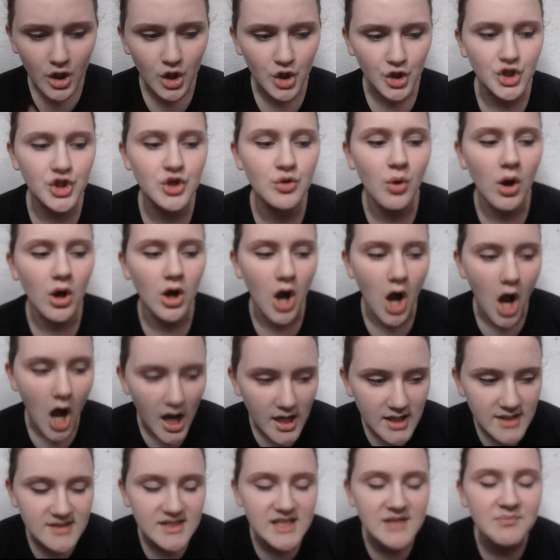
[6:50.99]
You are
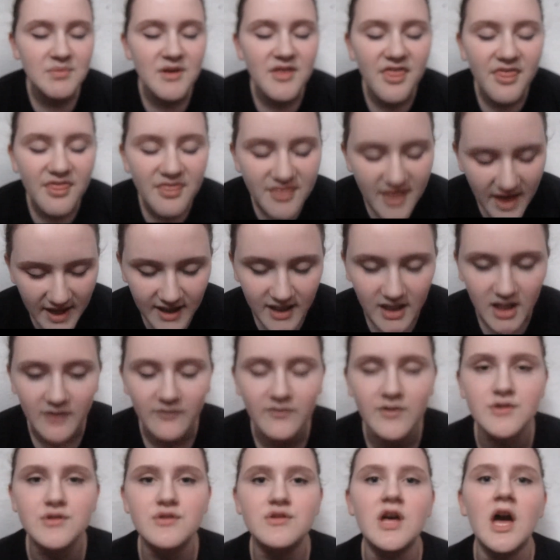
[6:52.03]
honestly pathetic
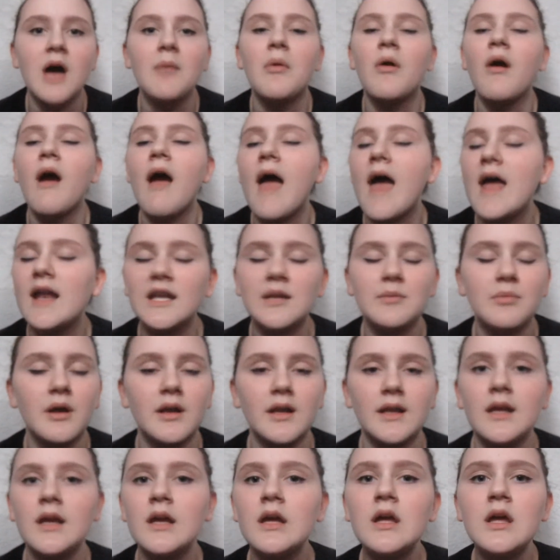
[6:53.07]
if you do that about
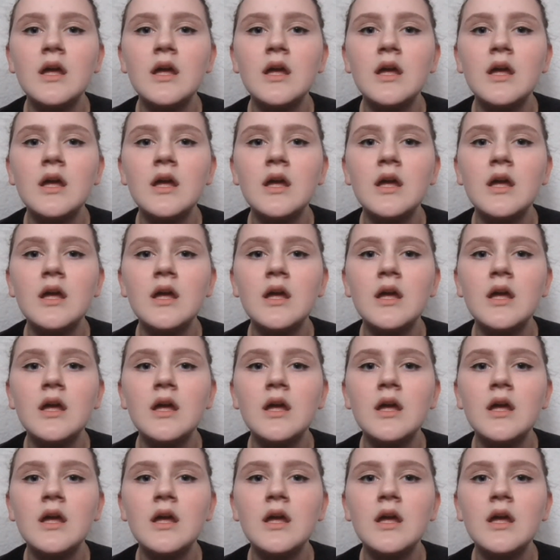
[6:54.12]
anybody.